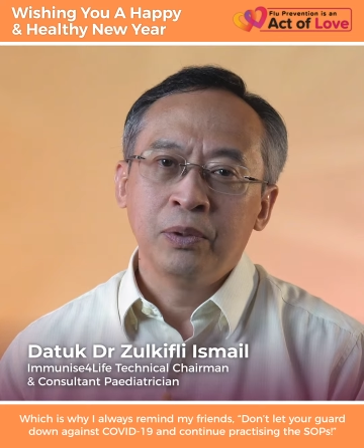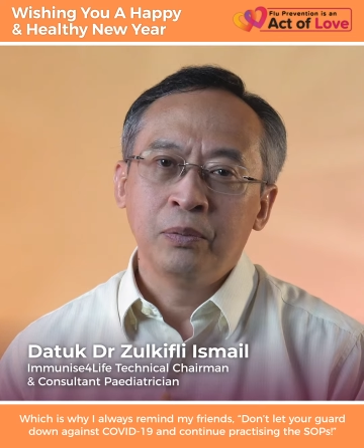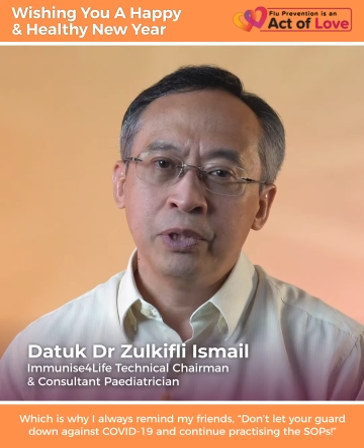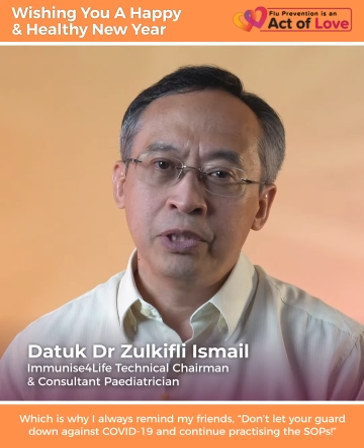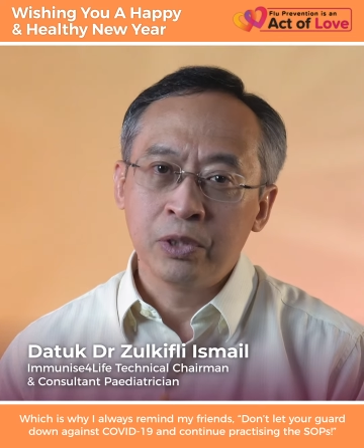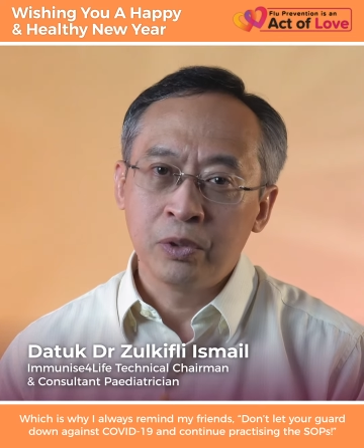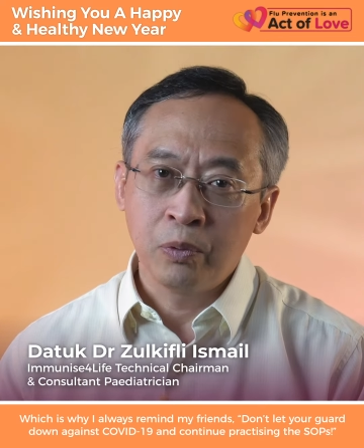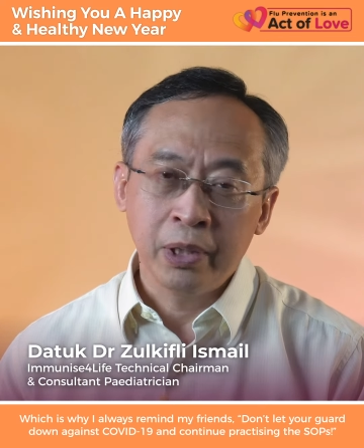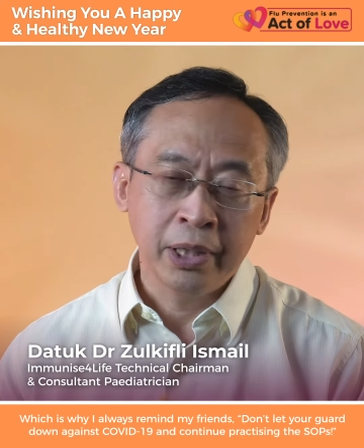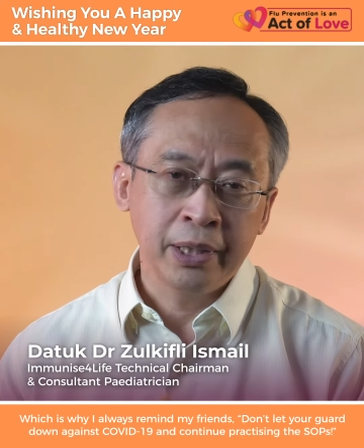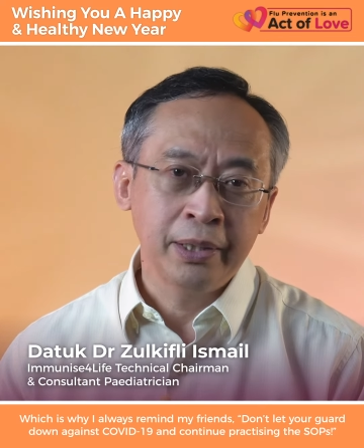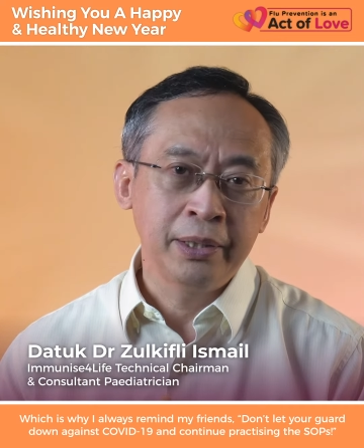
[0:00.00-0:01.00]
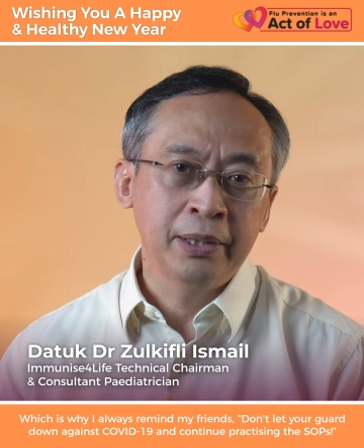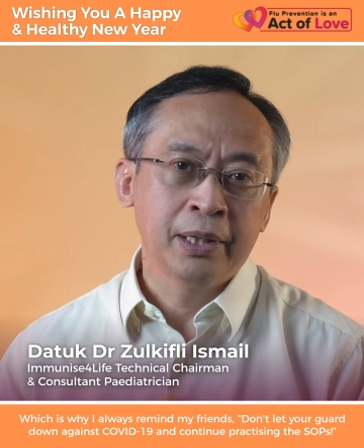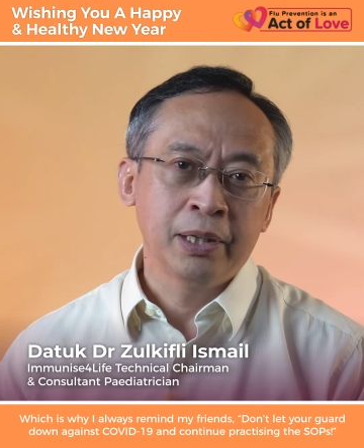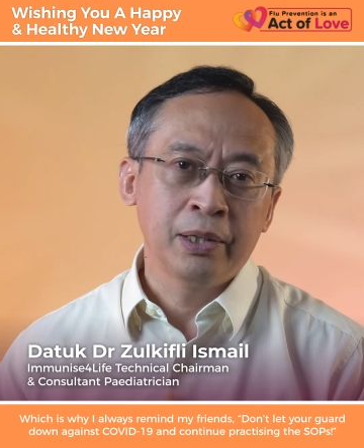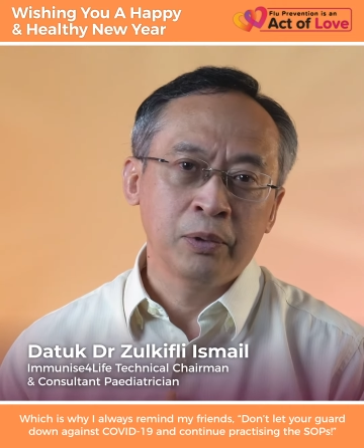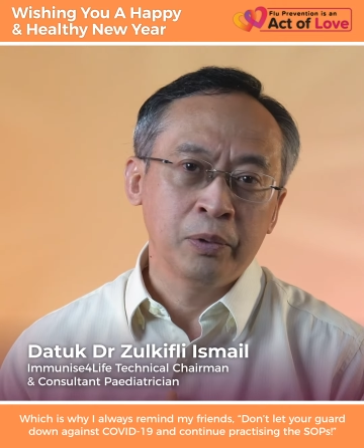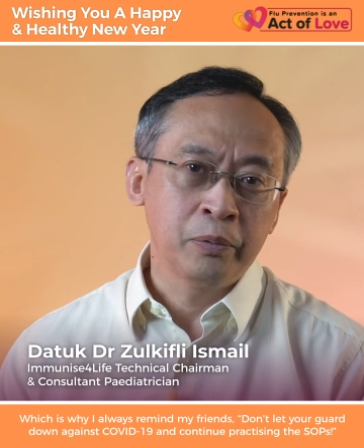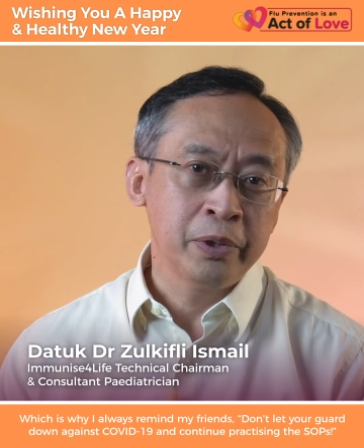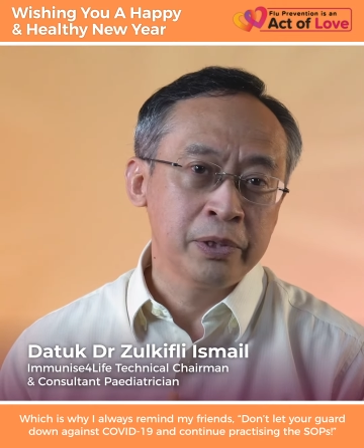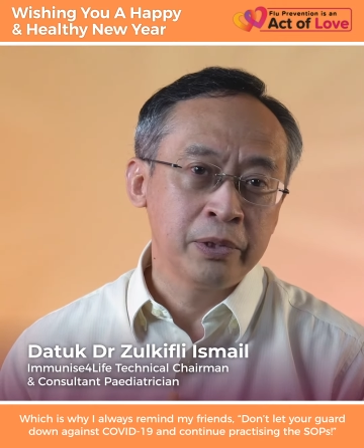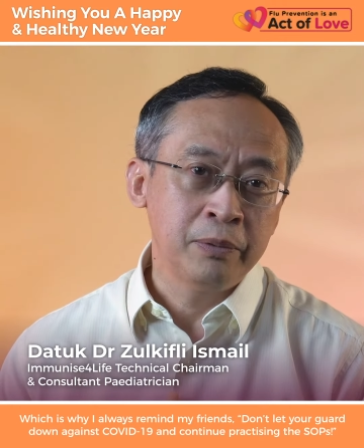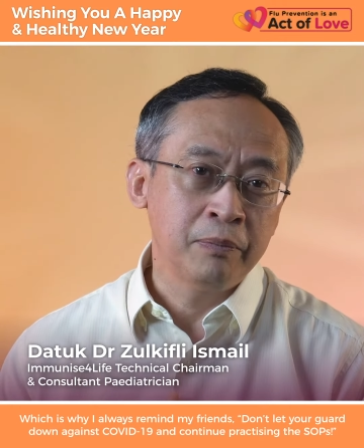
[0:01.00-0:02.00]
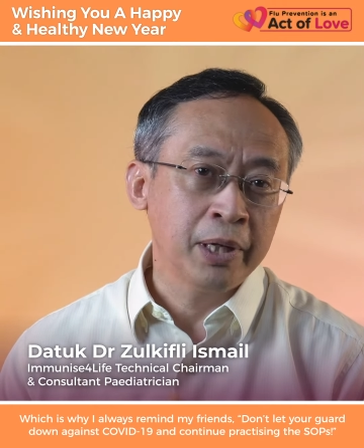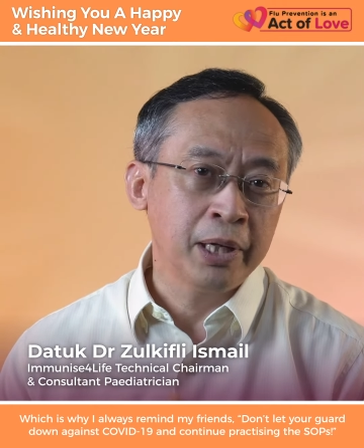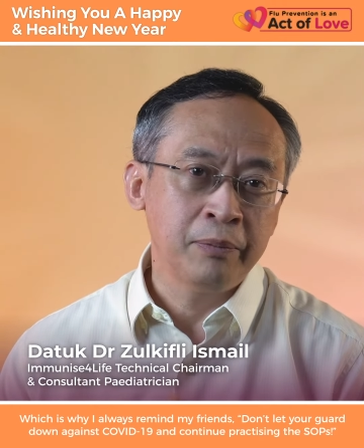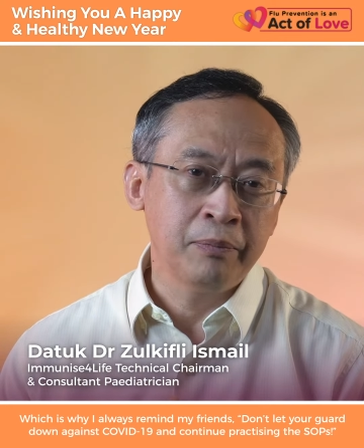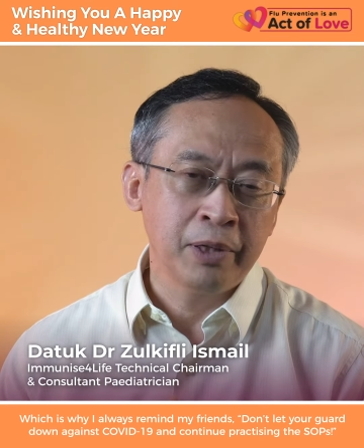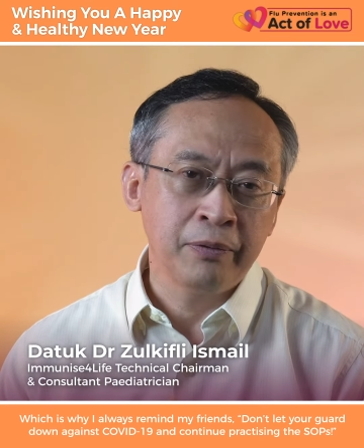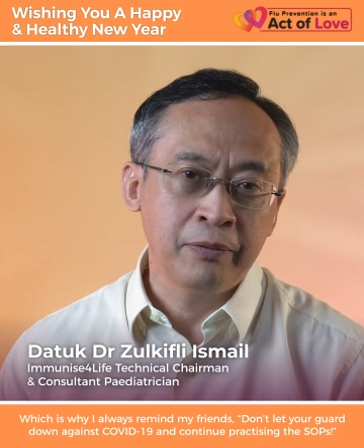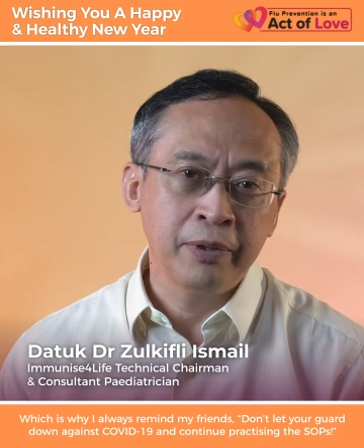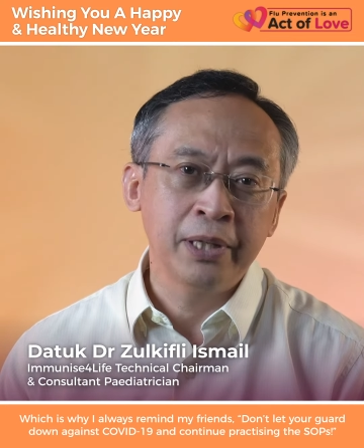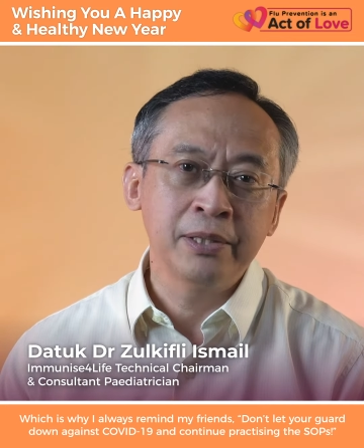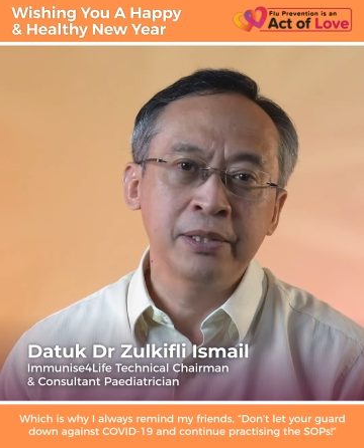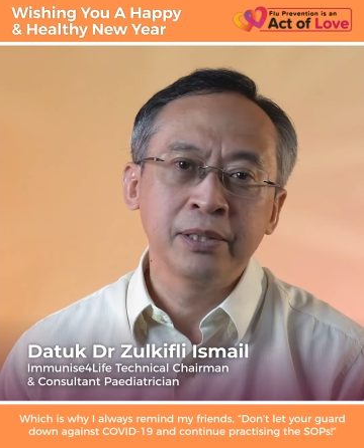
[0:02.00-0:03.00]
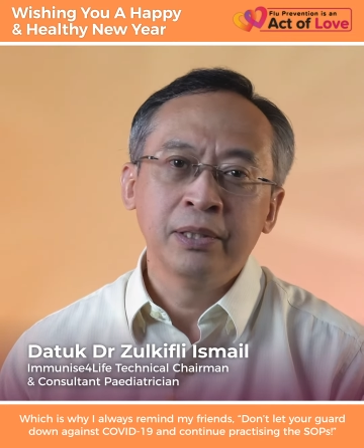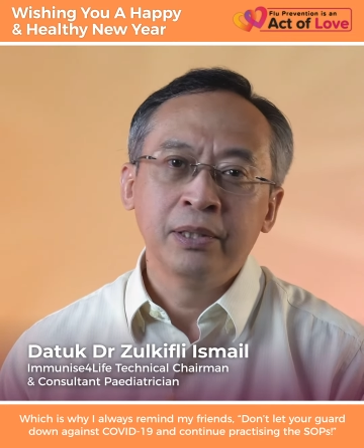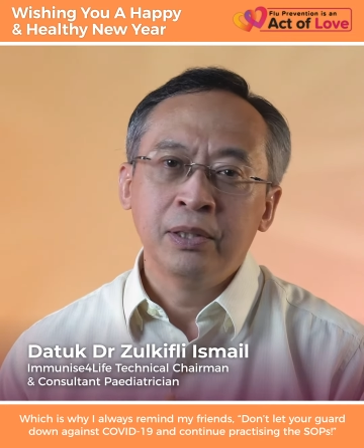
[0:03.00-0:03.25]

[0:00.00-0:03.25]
which is why I always remind my friends